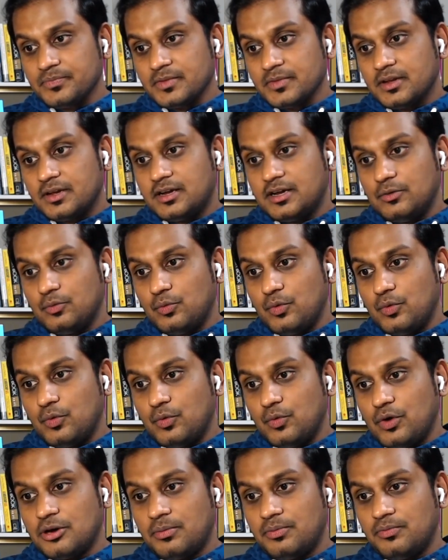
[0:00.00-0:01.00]

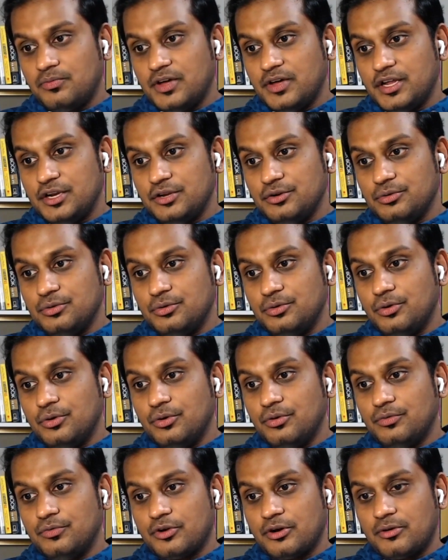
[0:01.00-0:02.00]
workshop where you
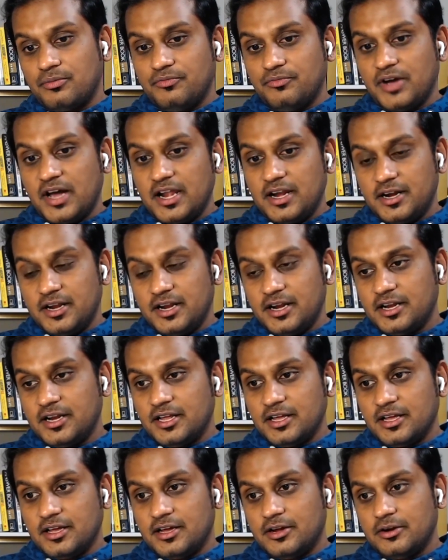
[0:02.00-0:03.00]
go from
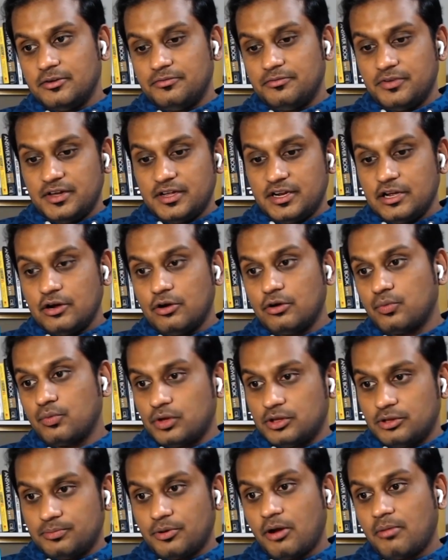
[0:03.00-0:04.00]
validating and figuring out
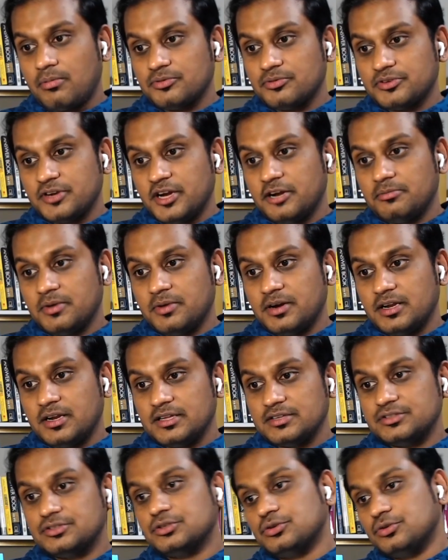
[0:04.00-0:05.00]
what the problem statement
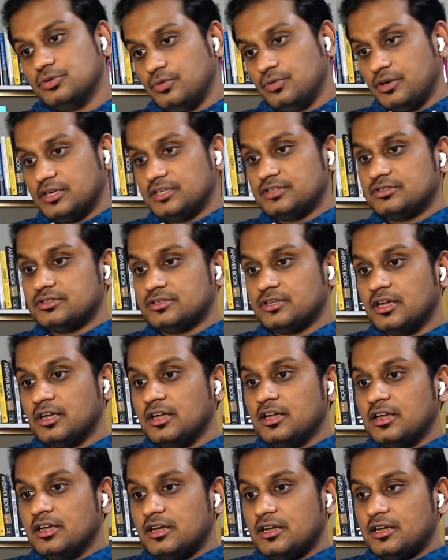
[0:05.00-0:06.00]
is towards
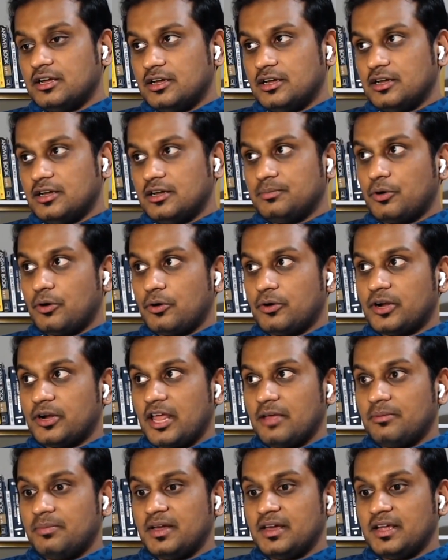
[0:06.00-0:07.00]

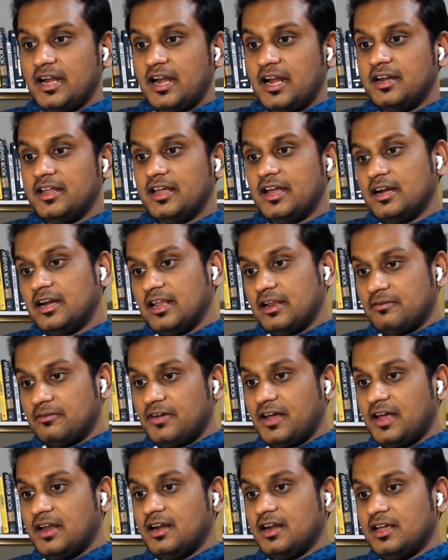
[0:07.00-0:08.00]
prototyping an idea and then
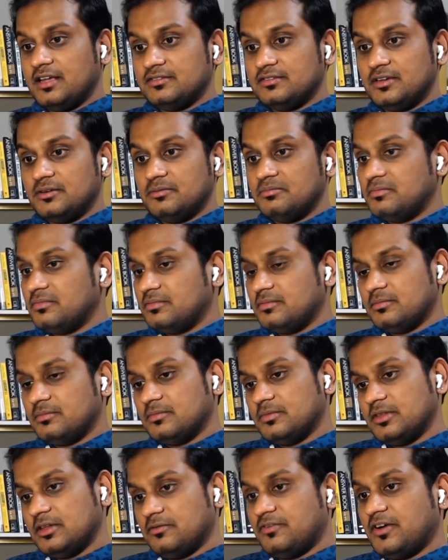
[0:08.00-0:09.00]
finalizing
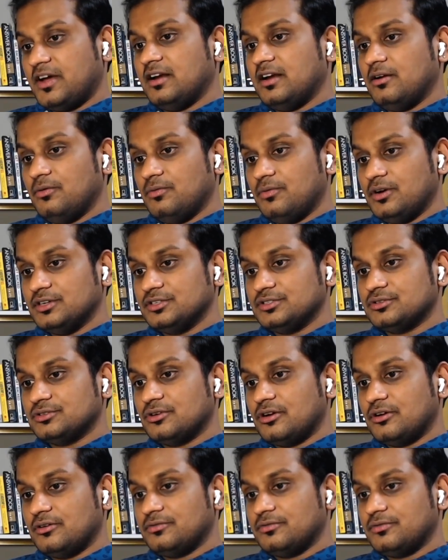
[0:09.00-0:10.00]
the final version
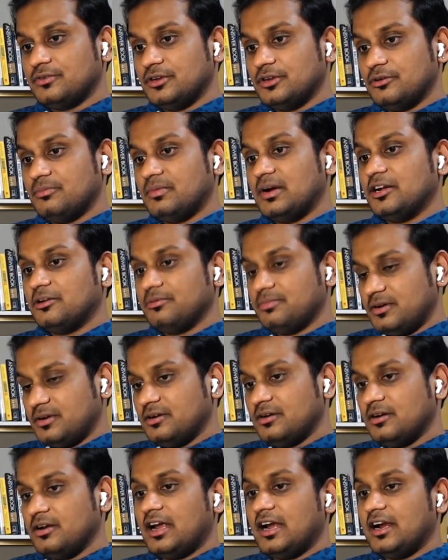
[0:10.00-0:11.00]
of multiple
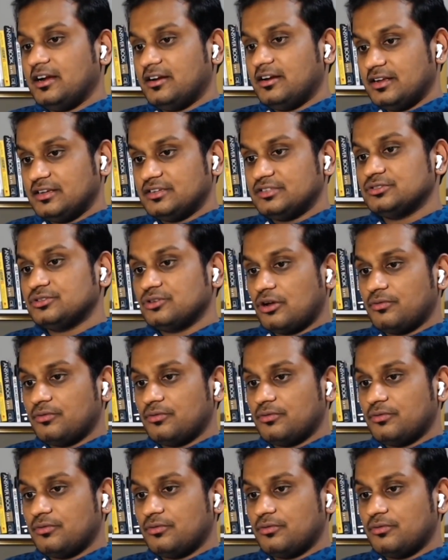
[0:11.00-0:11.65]
iterations of a